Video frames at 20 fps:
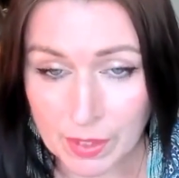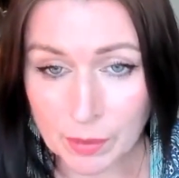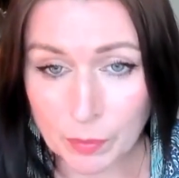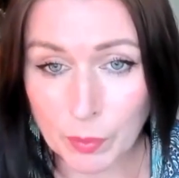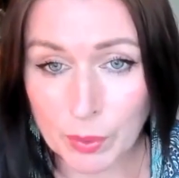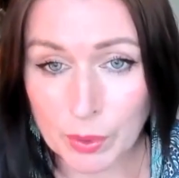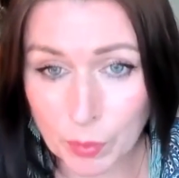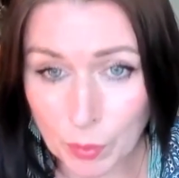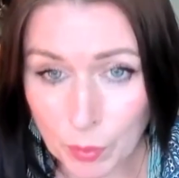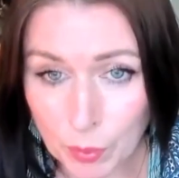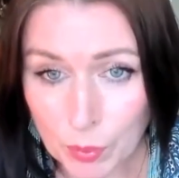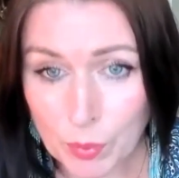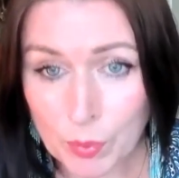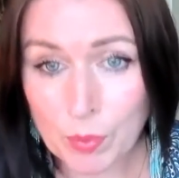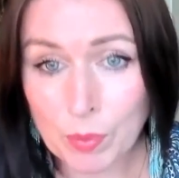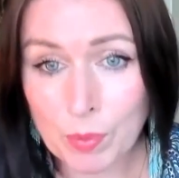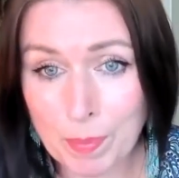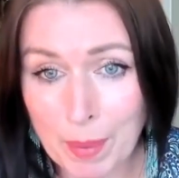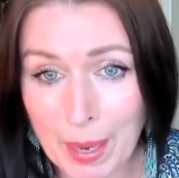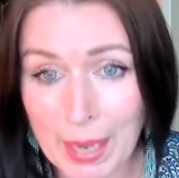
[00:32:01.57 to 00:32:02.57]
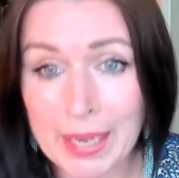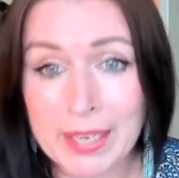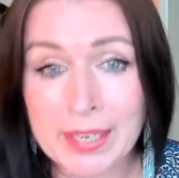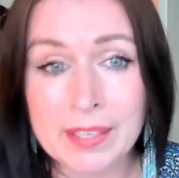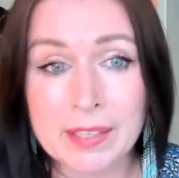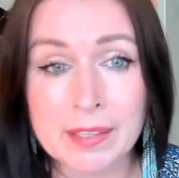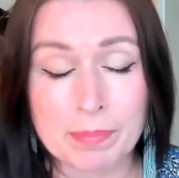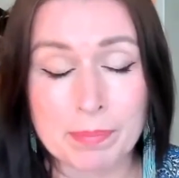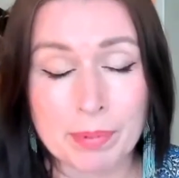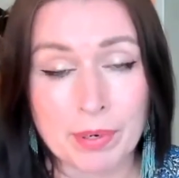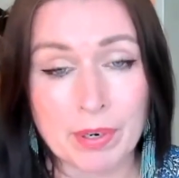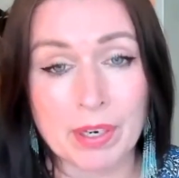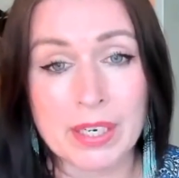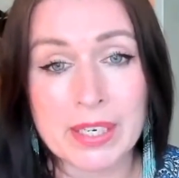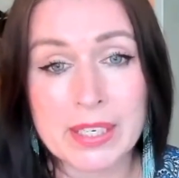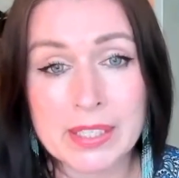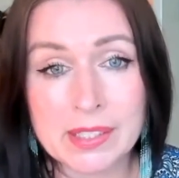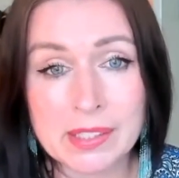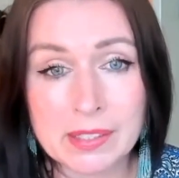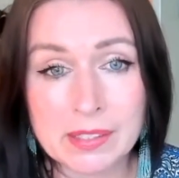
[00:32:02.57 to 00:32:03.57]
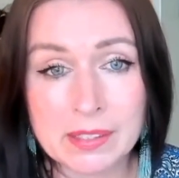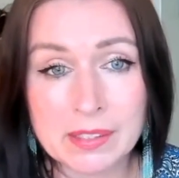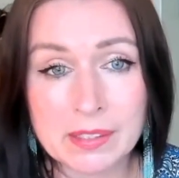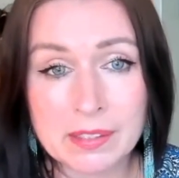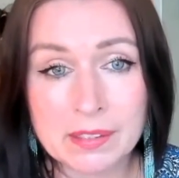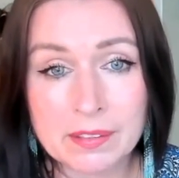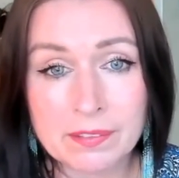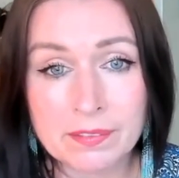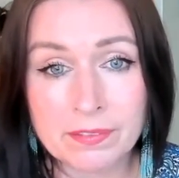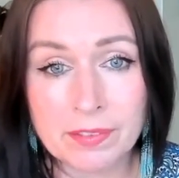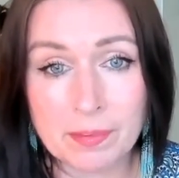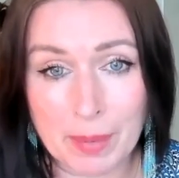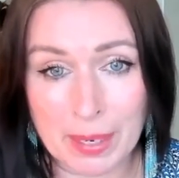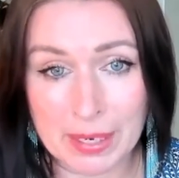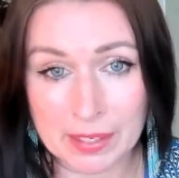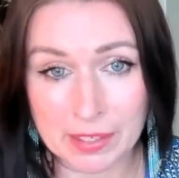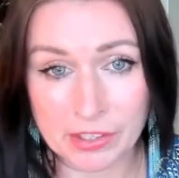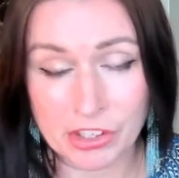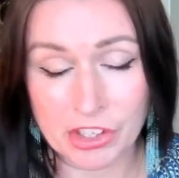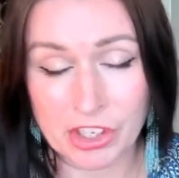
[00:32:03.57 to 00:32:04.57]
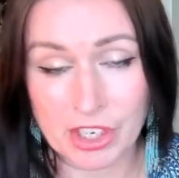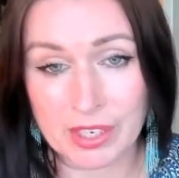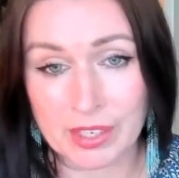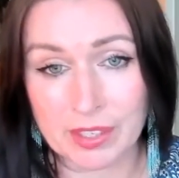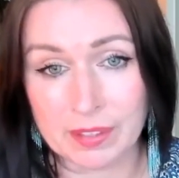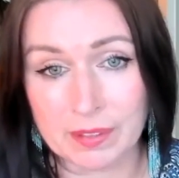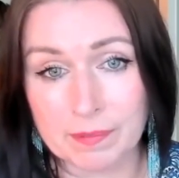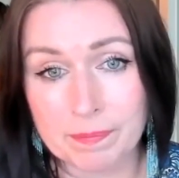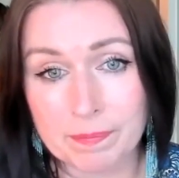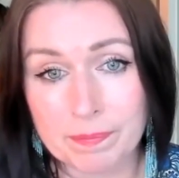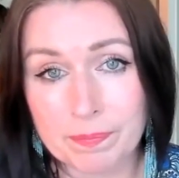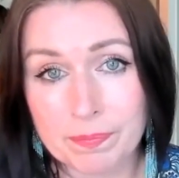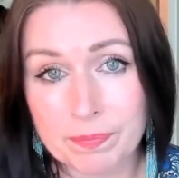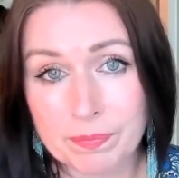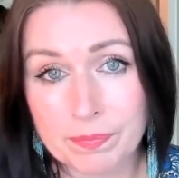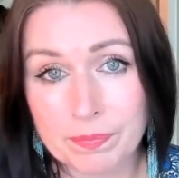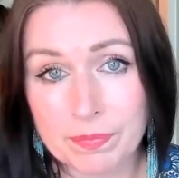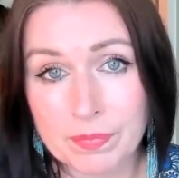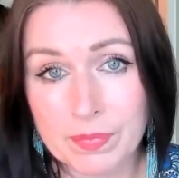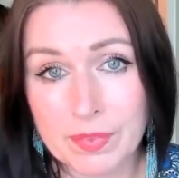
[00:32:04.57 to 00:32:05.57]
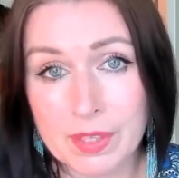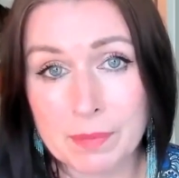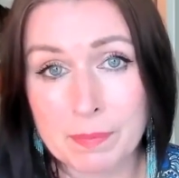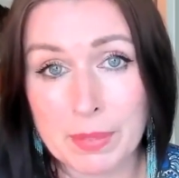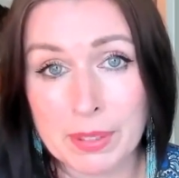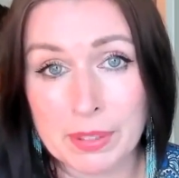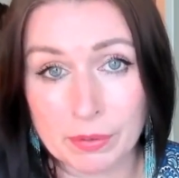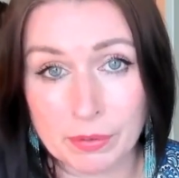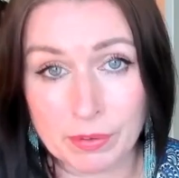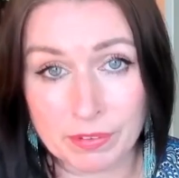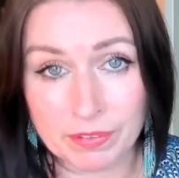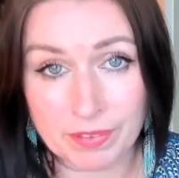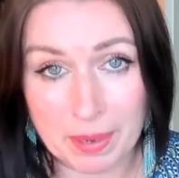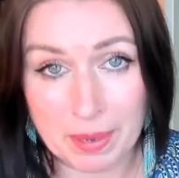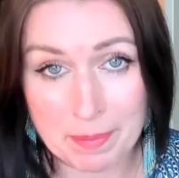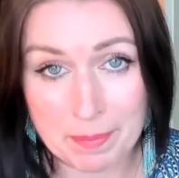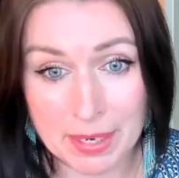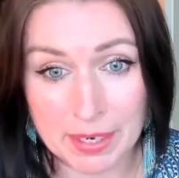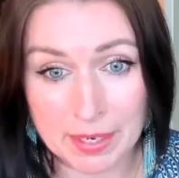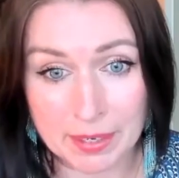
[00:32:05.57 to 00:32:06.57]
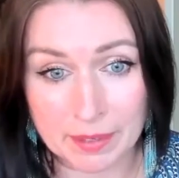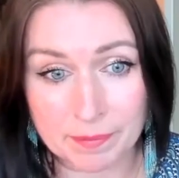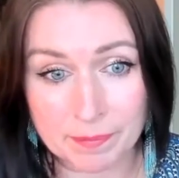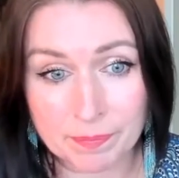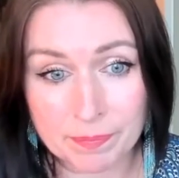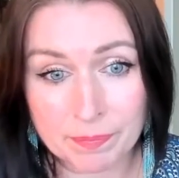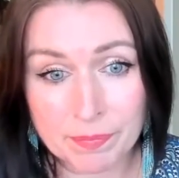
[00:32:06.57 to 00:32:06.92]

We all pay the price for banishing the mythical feminine.